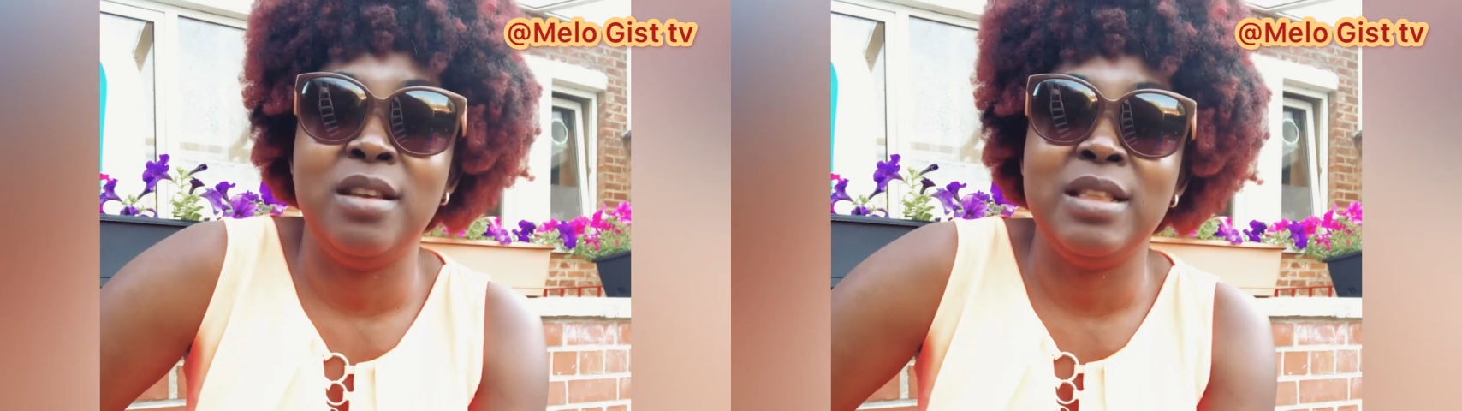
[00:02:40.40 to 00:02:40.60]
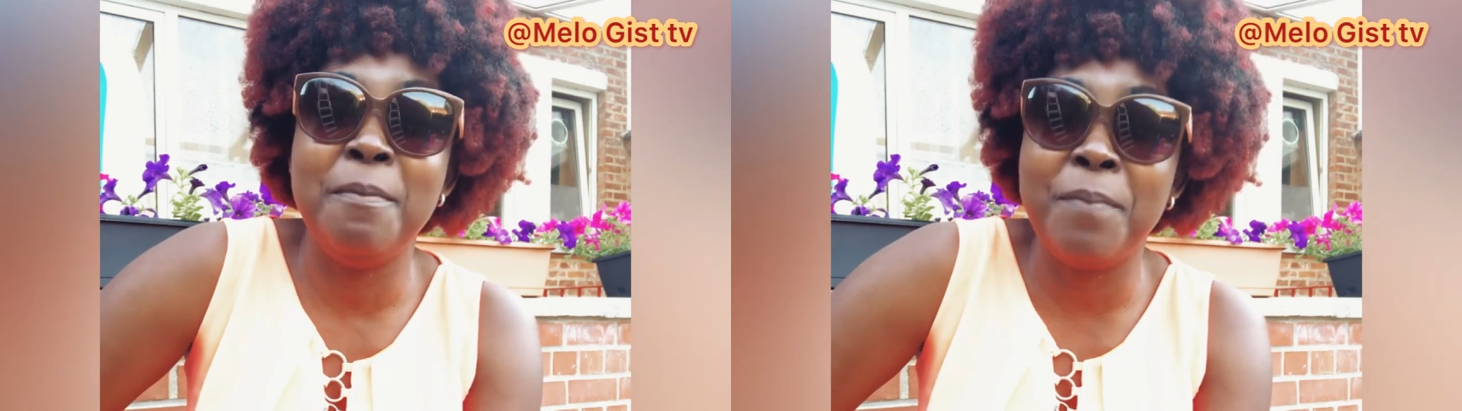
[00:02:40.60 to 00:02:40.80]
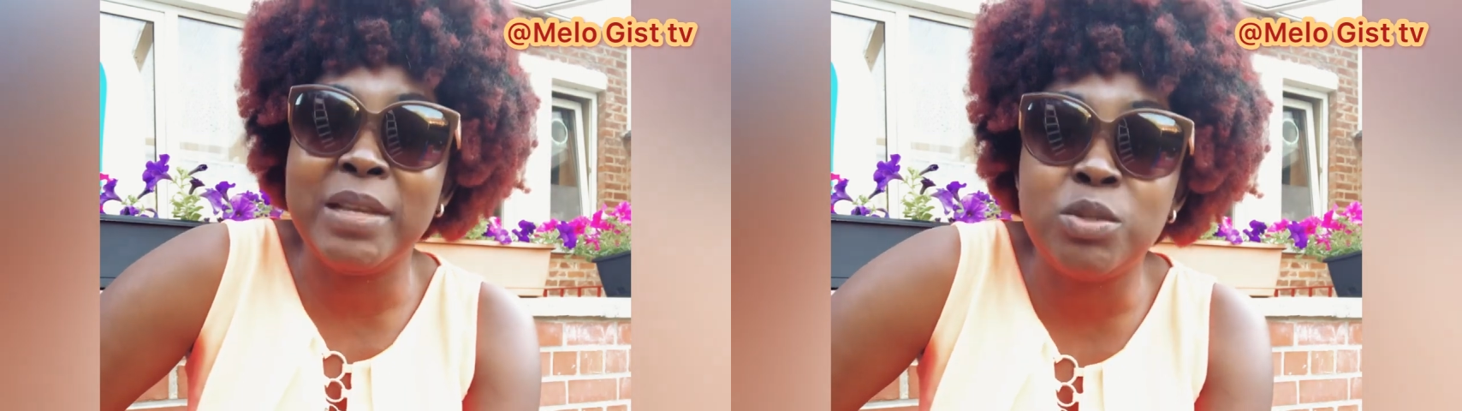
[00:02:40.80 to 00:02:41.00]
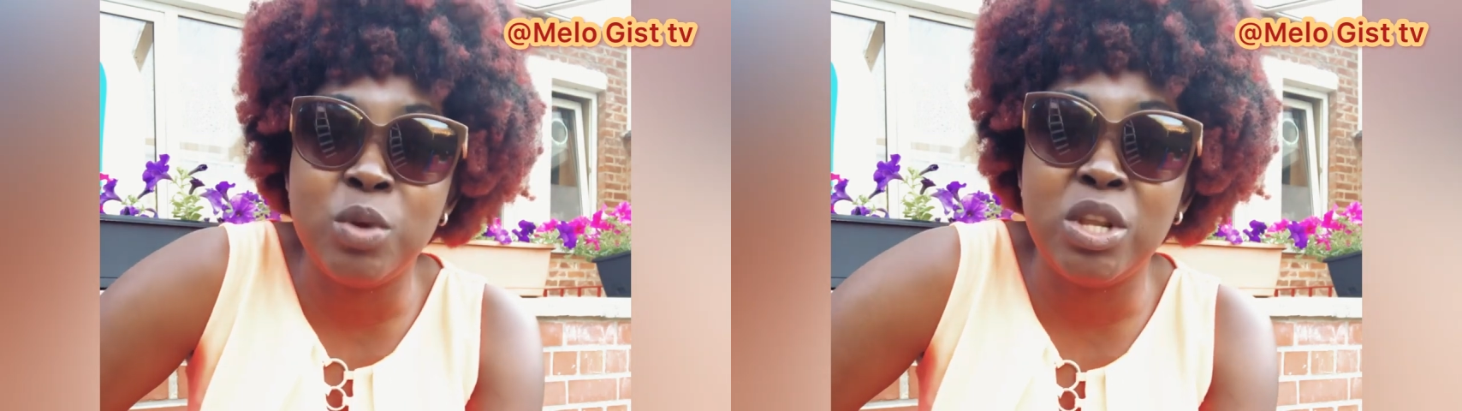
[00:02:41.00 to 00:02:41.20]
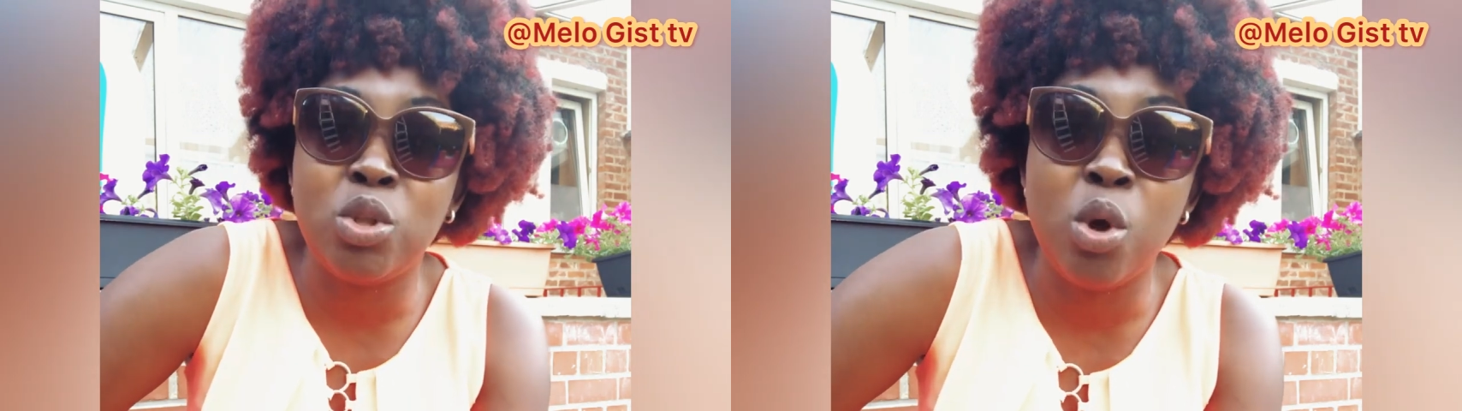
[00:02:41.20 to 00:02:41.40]
the
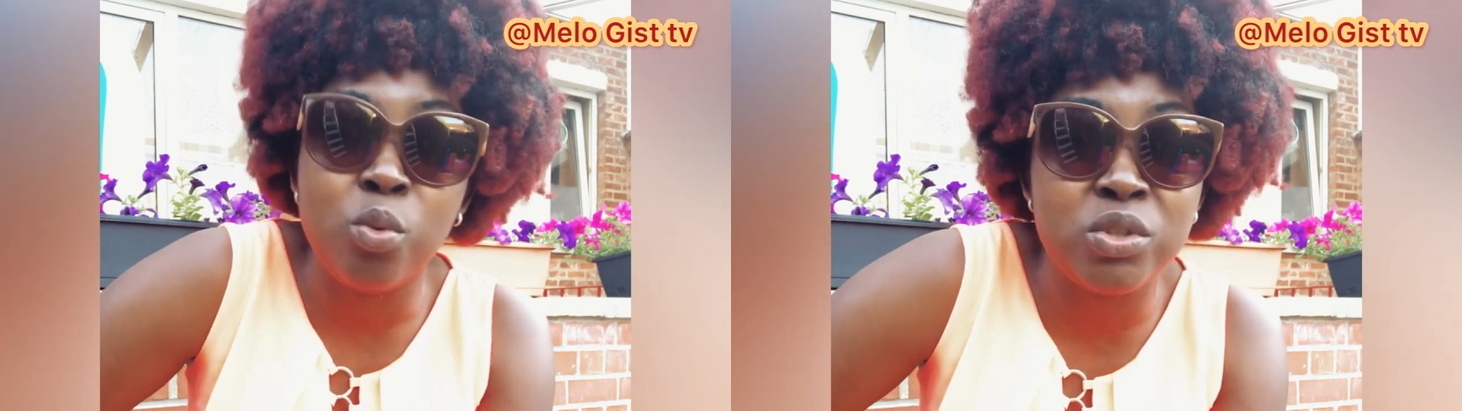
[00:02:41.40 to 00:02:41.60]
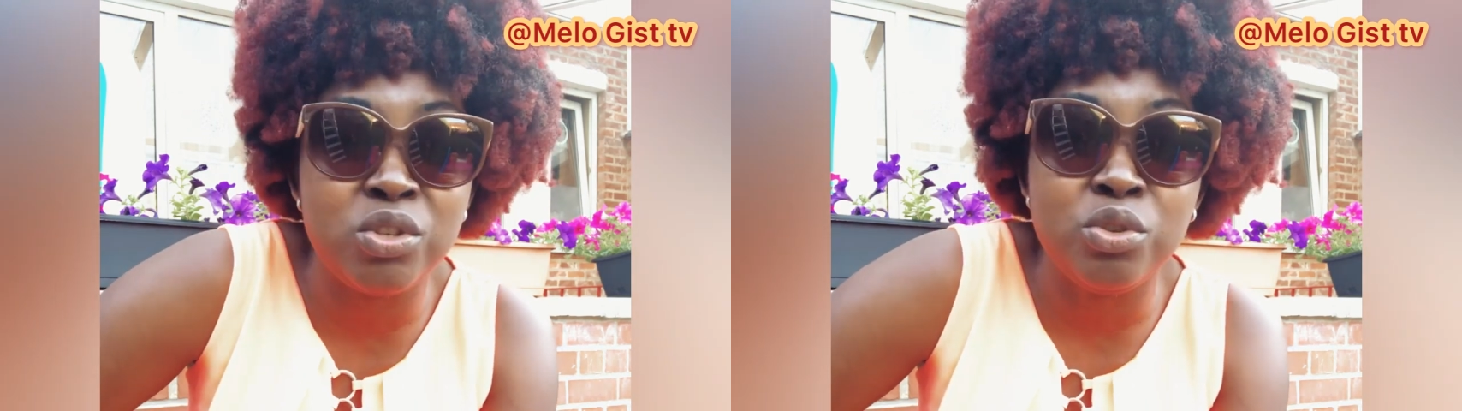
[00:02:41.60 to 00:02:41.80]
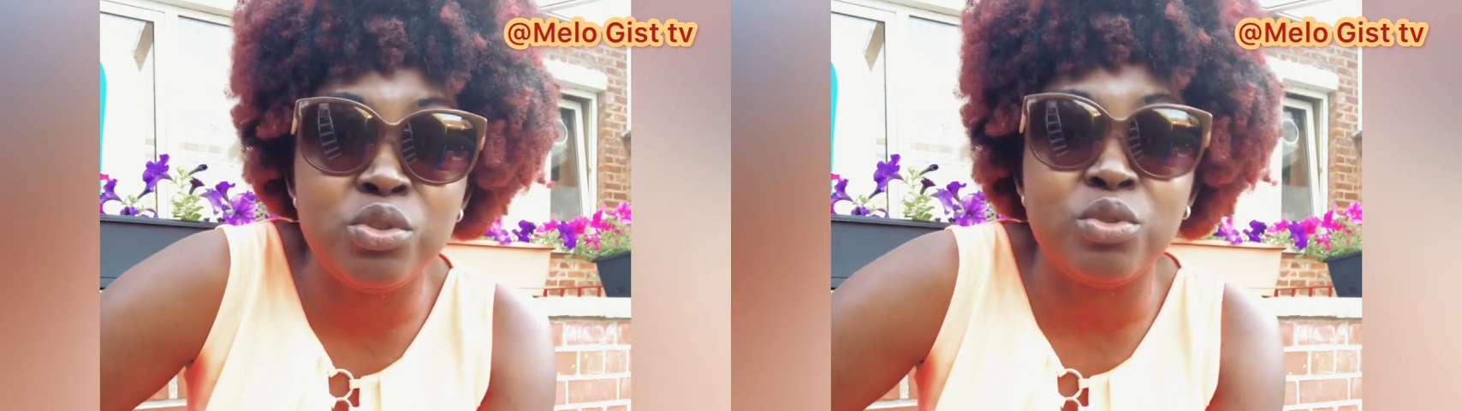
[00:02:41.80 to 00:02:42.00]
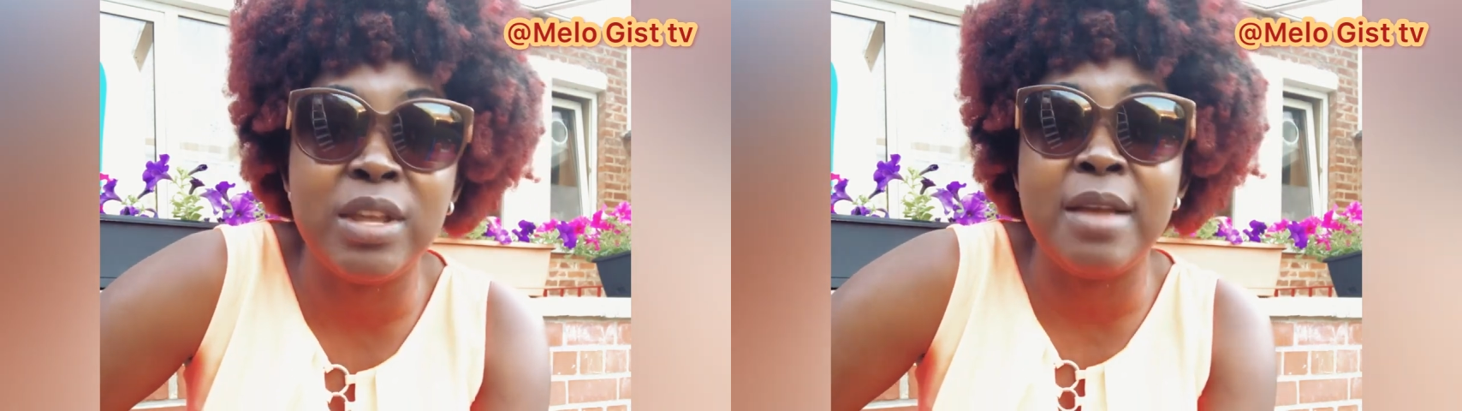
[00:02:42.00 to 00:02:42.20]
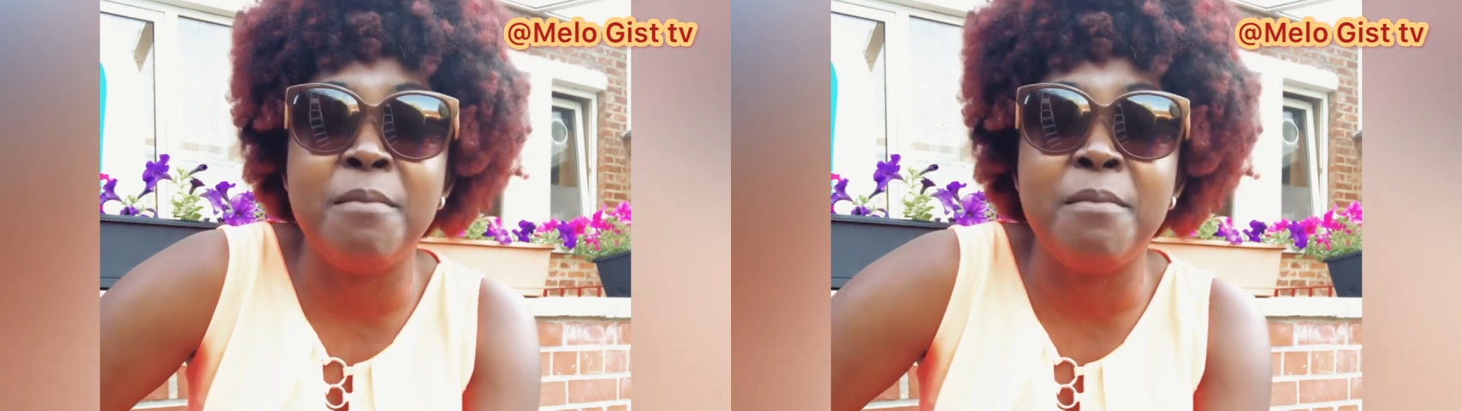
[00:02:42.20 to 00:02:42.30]
person will talk with you today.